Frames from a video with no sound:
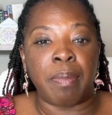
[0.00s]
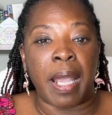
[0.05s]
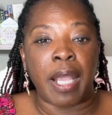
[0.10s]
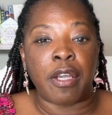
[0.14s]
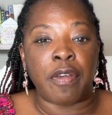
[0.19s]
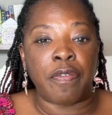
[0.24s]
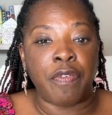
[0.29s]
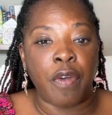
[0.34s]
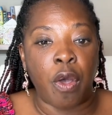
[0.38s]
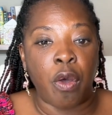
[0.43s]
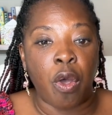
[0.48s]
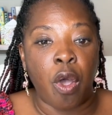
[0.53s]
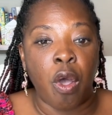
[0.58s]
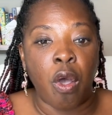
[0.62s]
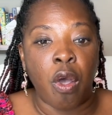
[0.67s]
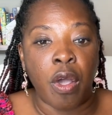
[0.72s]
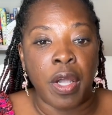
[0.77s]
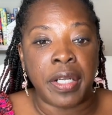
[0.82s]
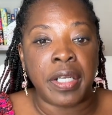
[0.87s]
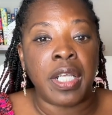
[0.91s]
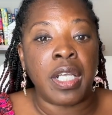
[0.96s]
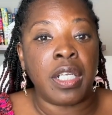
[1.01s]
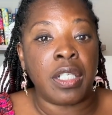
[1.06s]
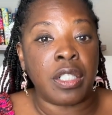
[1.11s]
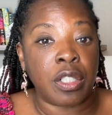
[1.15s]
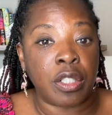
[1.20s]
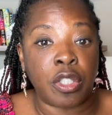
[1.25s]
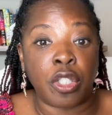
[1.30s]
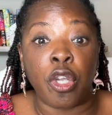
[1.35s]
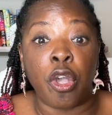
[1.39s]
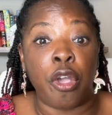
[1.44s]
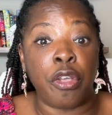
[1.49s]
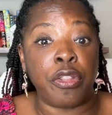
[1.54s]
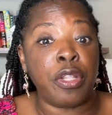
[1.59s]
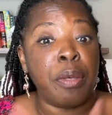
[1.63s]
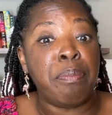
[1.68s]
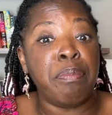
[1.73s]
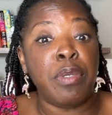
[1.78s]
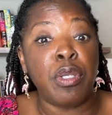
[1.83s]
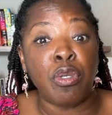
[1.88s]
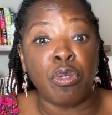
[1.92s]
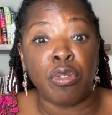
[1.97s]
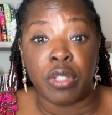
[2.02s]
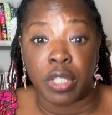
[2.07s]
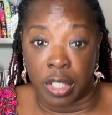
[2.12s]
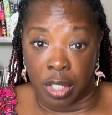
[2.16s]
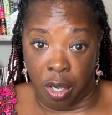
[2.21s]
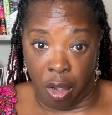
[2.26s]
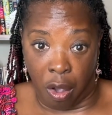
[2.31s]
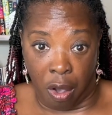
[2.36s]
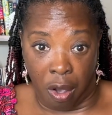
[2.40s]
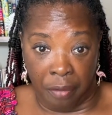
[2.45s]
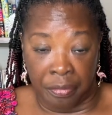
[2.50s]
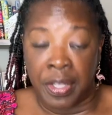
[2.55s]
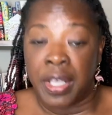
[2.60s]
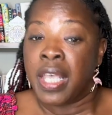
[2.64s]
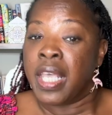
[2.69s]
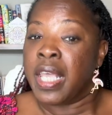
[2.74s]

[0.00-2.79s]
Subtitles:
microphone on, turn the music off.